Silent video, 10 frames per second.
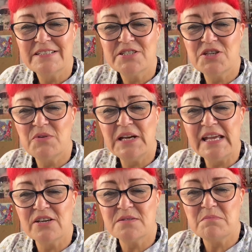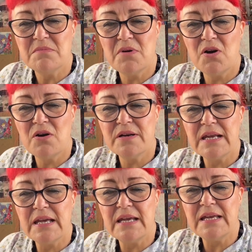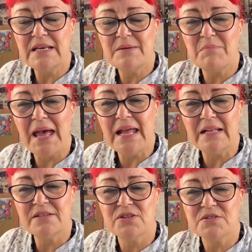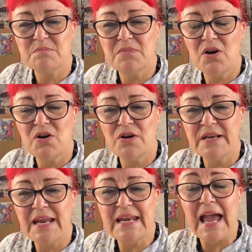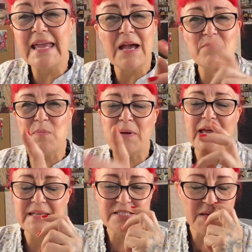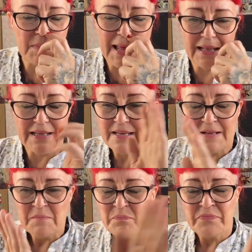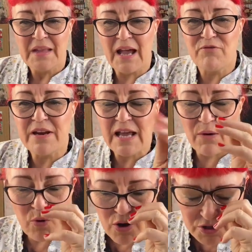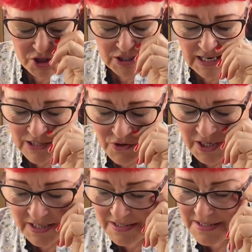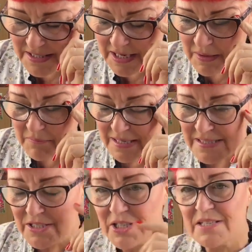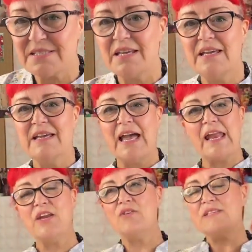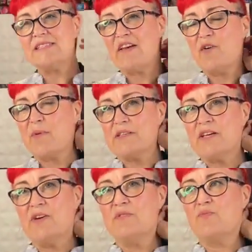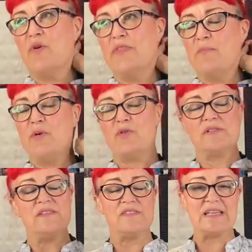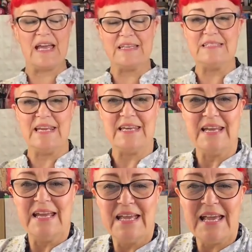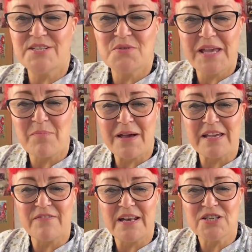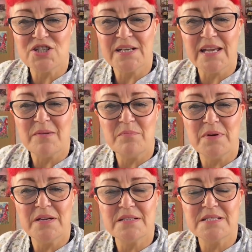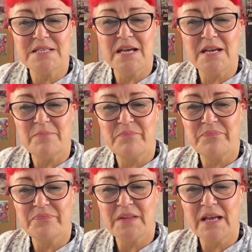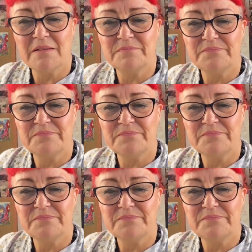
Julie, good morning. Mel, good morning. I am replying to you, Mel. I look at messages. I notice everybody who's won the books have signed in. I do get back eventually, but yeah.